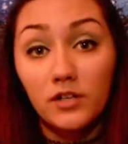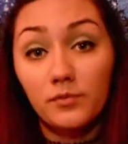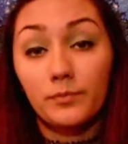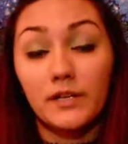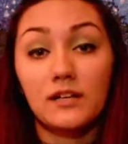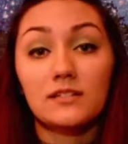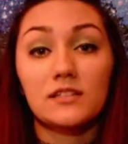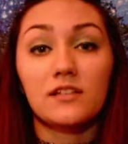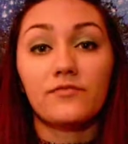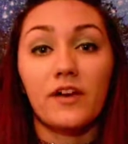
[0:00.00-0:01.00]
because of the
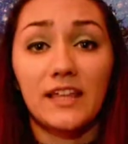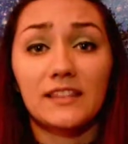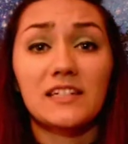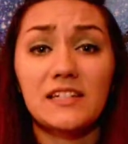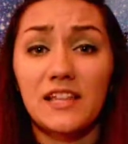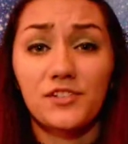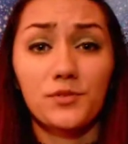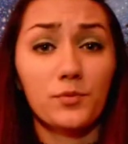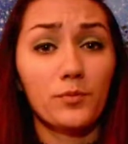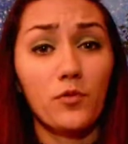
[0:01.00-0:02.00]
fact that the deaths were
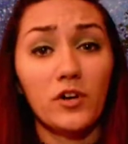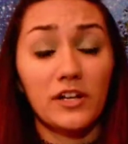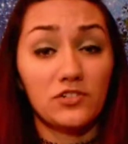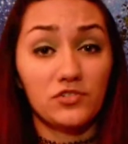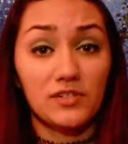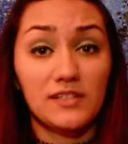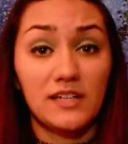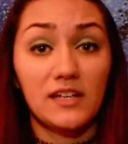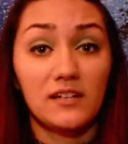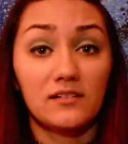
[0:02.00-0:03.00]
more
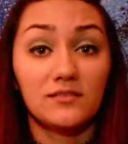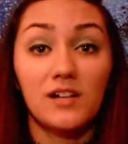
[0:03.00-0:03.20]
interesting.